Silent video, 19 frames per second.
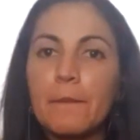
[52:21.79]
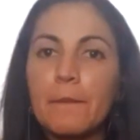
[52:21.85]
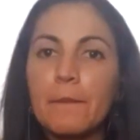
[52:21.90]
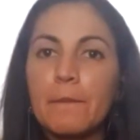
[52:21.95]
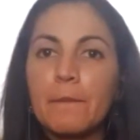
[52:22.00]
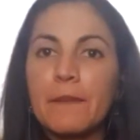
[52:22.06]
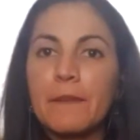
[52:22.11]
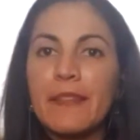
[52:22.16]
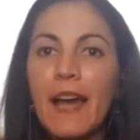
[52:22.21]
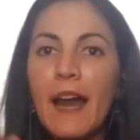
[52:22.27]

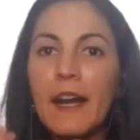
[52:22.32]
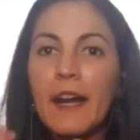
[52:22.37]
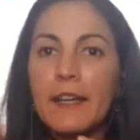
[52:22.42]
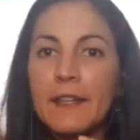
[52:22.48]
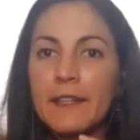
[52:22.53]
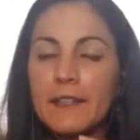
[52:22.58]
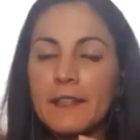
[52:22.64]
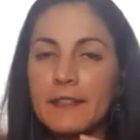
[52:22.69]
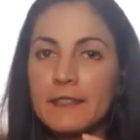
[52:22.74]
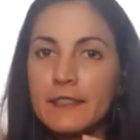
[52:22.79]

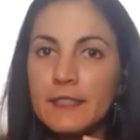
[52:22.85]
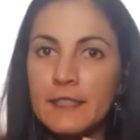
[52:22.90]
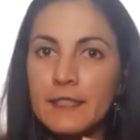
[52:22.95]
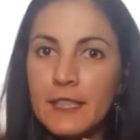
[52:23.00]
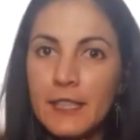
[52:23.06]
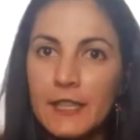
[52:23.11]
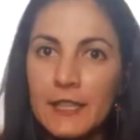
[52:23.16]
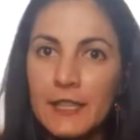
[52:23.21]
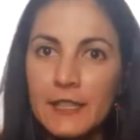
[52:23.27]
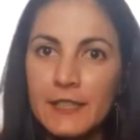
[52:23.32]
darken
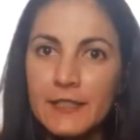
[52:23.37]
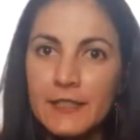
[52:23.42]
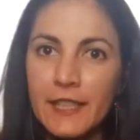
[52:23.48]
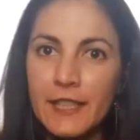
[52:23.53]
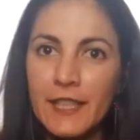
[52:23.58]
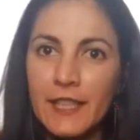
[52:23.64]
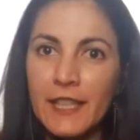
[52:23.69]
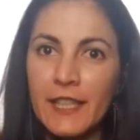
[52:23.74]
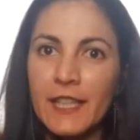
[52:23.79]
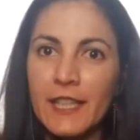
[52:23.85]

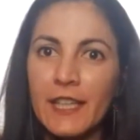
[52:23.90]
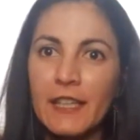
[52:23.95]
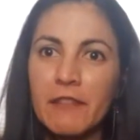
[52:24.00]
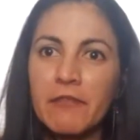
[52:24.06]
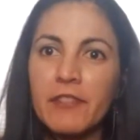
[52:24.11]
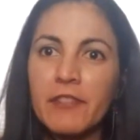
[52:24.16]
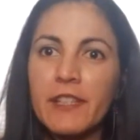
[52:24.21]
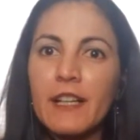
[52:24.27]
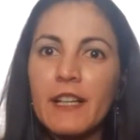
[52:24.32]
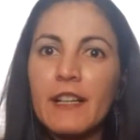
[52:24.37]
the
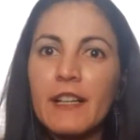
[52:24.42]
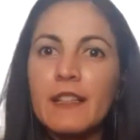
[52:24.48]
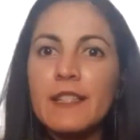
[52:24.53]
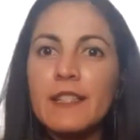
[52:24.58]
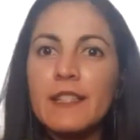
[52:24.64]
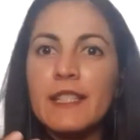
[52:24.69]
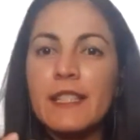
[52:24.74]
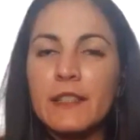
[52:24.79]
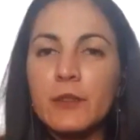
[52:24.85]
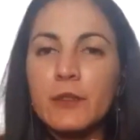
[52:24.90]
real
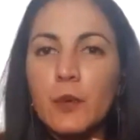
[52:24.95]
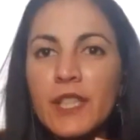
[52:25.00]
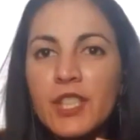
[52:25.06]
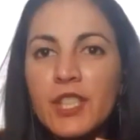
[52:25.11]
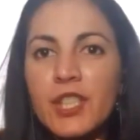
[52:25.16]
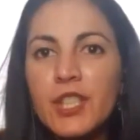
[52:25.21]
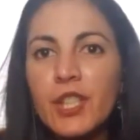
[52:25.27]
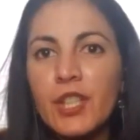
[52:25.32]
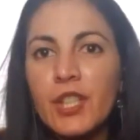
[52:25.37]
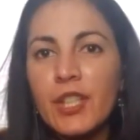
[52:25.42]

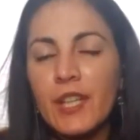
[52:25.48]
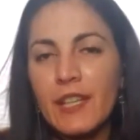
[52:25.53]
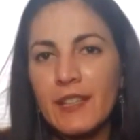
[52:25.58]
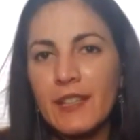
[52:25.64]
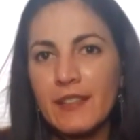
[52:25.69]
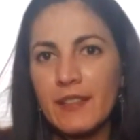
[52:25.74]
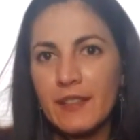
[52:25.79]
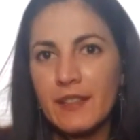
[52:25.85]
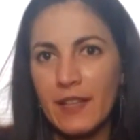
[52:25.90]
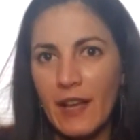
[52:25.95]
situation
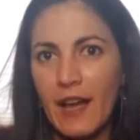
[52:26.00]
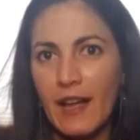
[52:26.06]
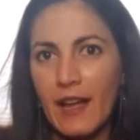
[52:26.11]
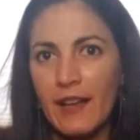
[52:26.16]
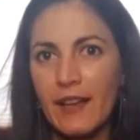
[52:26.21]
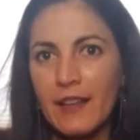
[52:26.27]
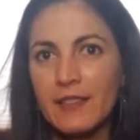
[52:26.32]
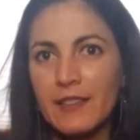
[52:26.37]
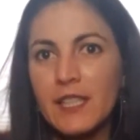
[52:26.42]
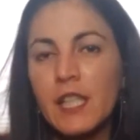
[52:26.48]
in the
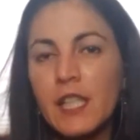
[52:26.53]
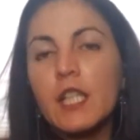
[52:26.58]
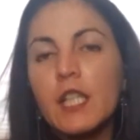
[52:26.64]
island,